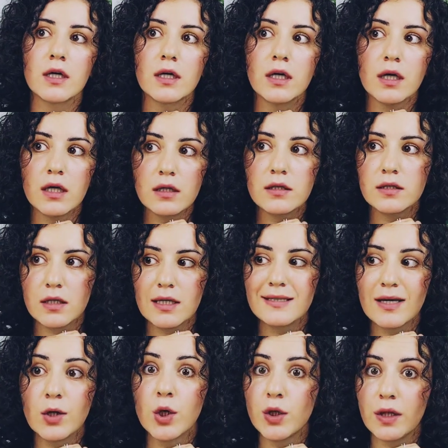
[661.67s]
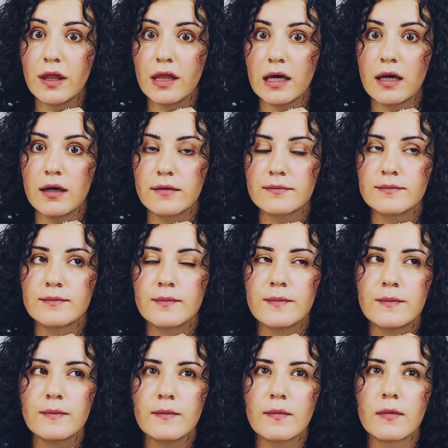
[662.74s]
is a good thing.
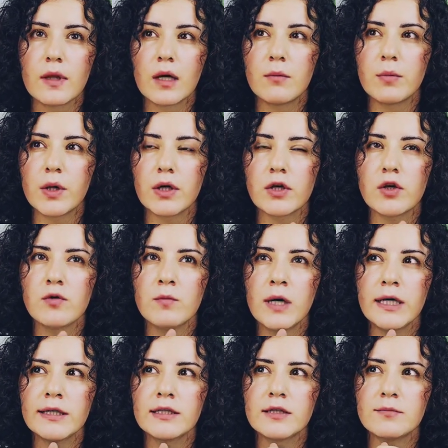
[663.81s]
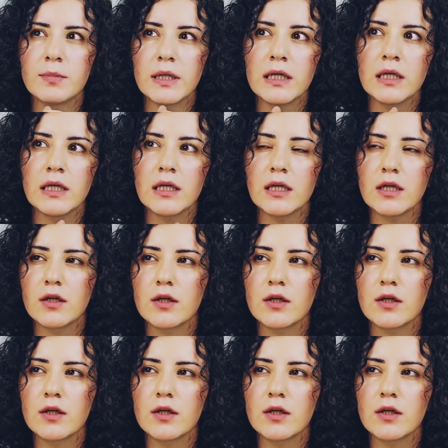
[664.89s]
But you might be